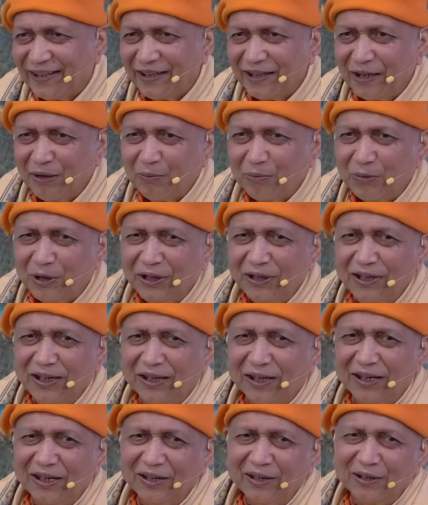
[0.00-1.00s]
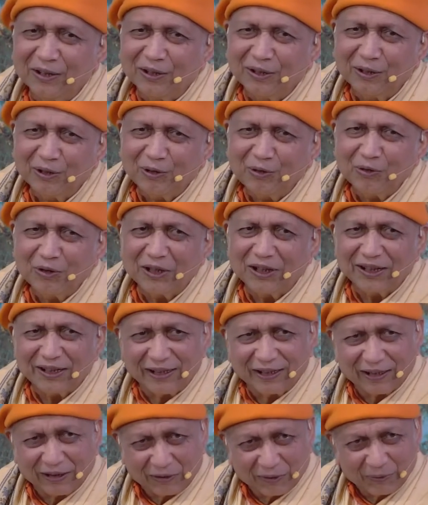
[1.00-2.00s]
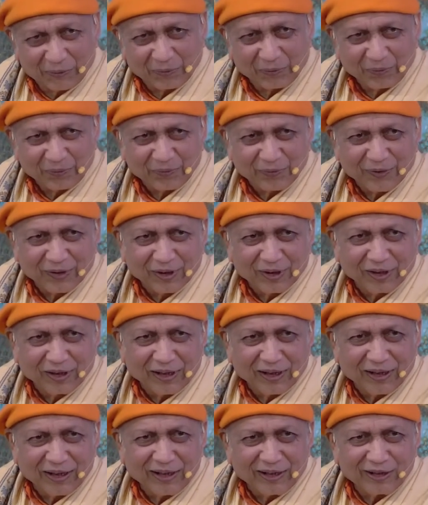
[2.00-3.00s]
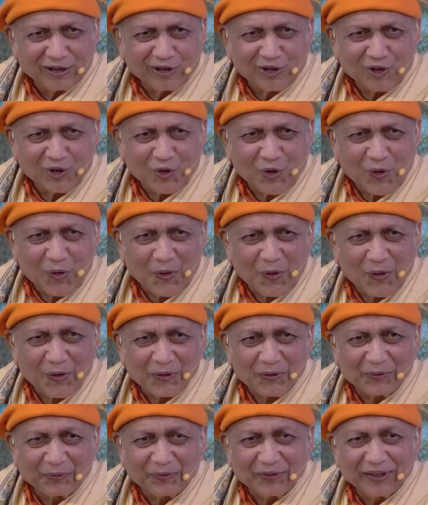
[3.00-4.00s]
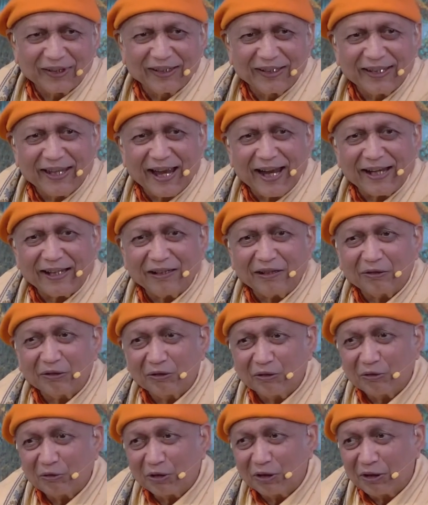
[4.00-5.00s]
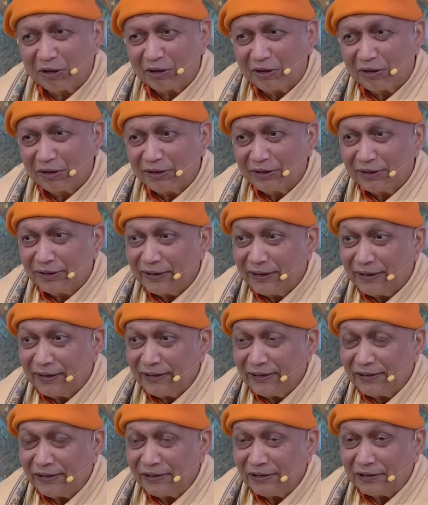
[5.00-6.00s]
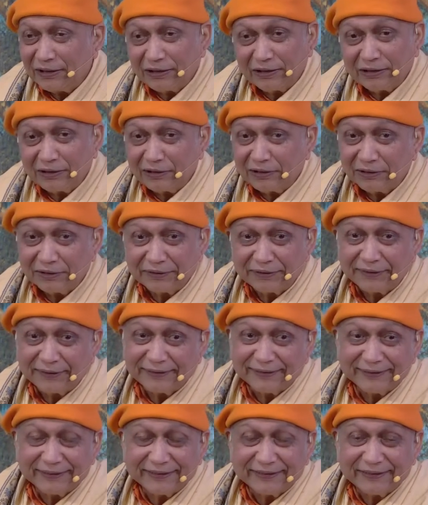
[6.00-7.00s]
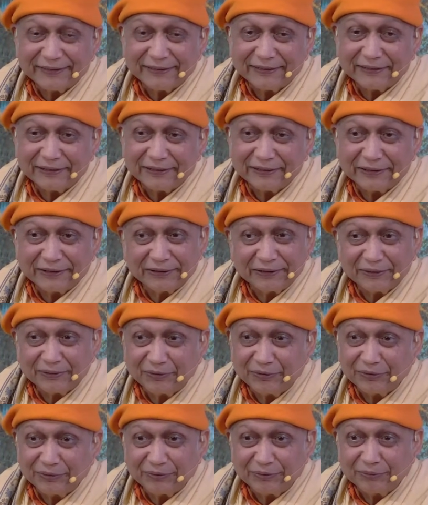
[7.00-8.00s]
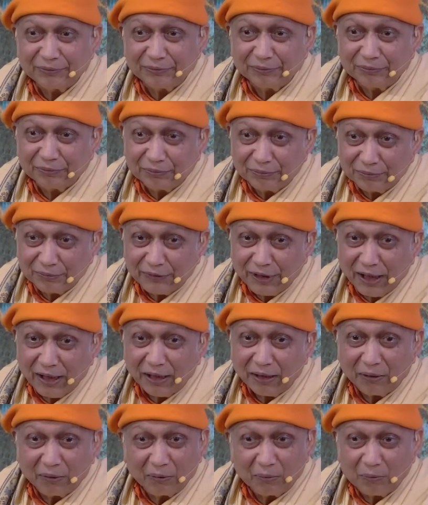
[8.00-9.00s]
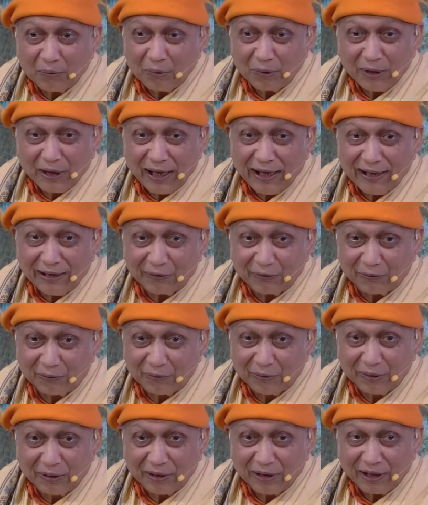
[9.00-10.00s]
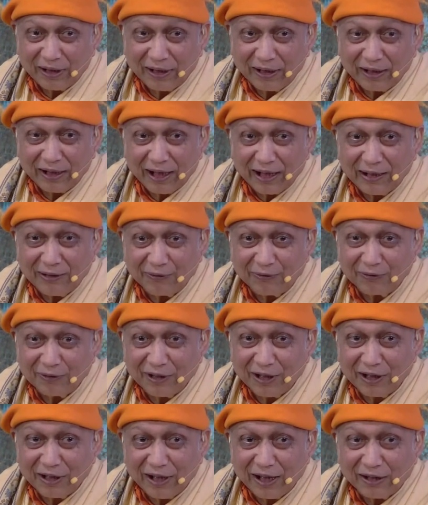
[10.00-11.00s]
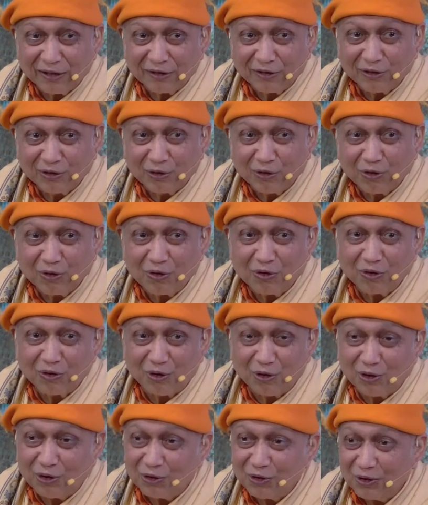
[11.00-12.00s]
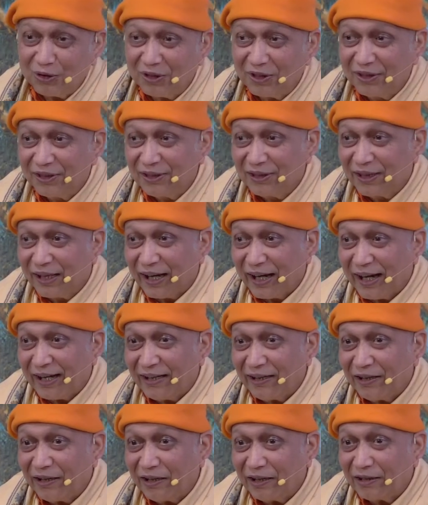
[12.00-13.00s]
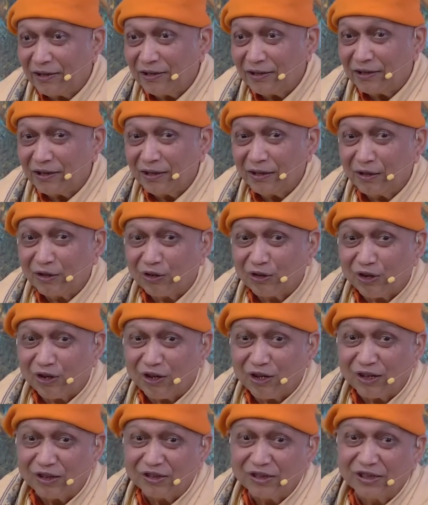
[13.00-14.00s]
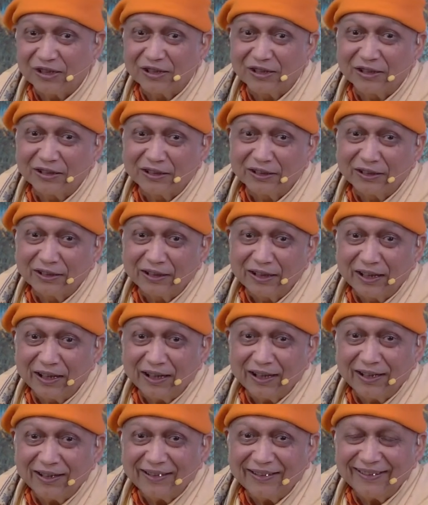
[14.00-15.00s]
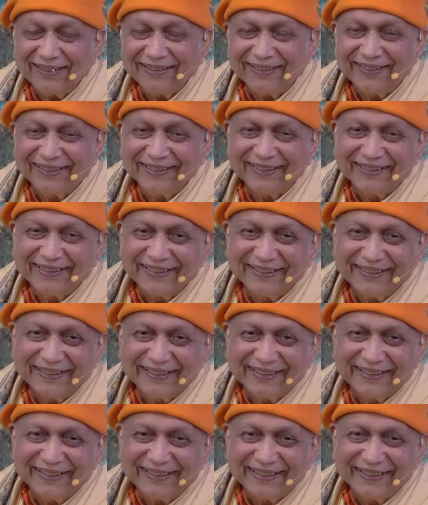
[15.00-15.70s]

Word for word: and the money to get it. Uh, so that is uh, uh a life, a life that has no goal and thus it rots in